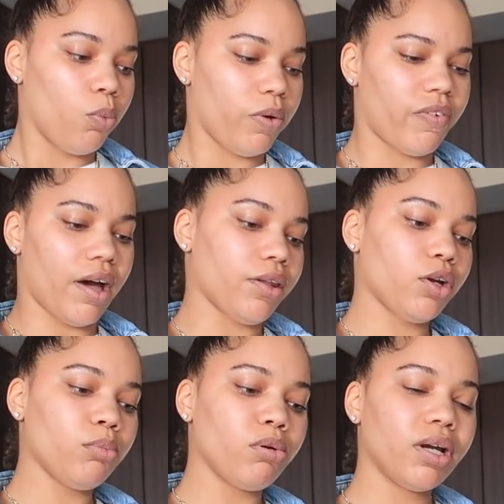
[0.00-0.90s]
with
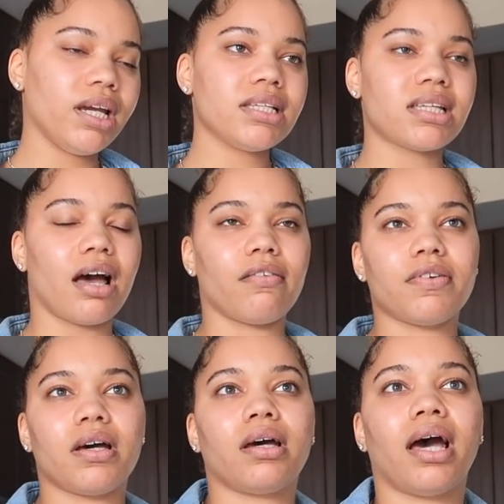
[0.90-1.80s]
other brands i've
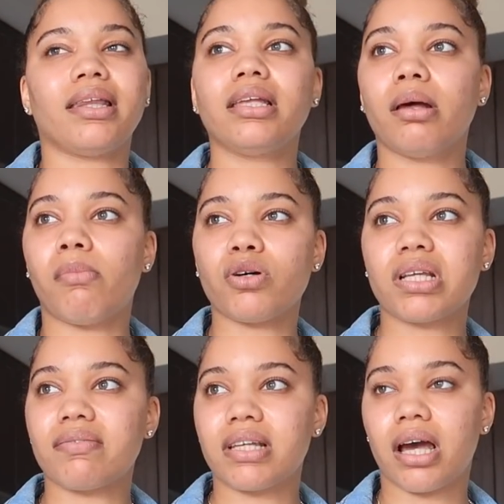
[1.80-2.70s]
i think the most
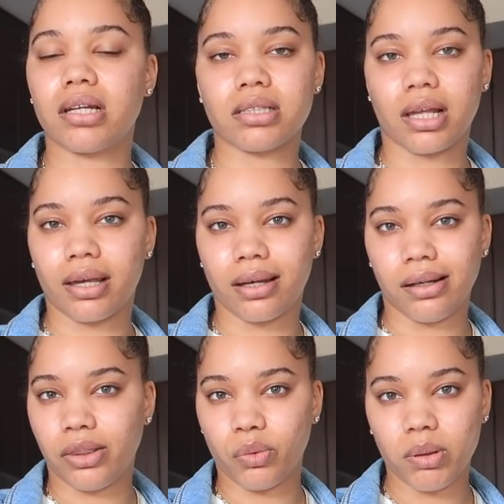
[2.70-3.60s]
i've signed is like
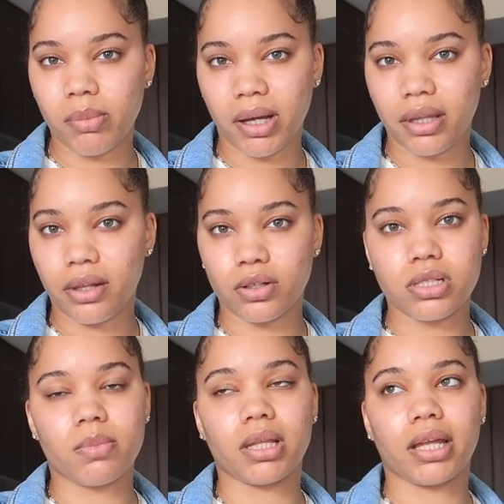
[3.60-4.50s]
a three months or
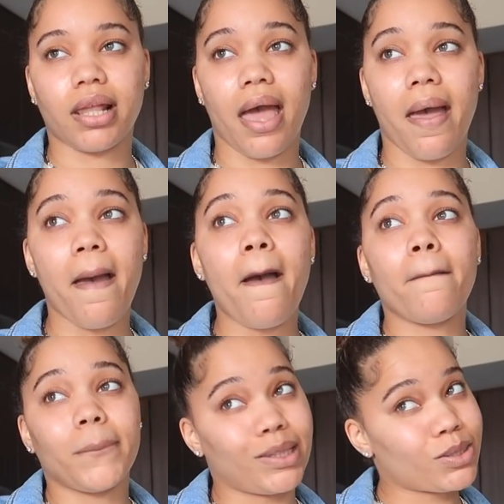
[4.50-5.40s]
something like that
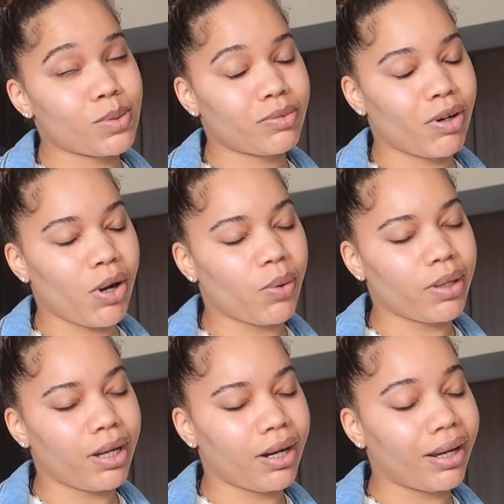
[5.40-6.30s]
but this one's for a whole
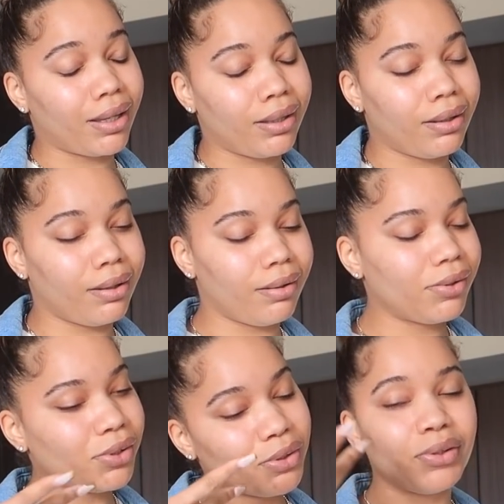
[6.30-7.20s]
year and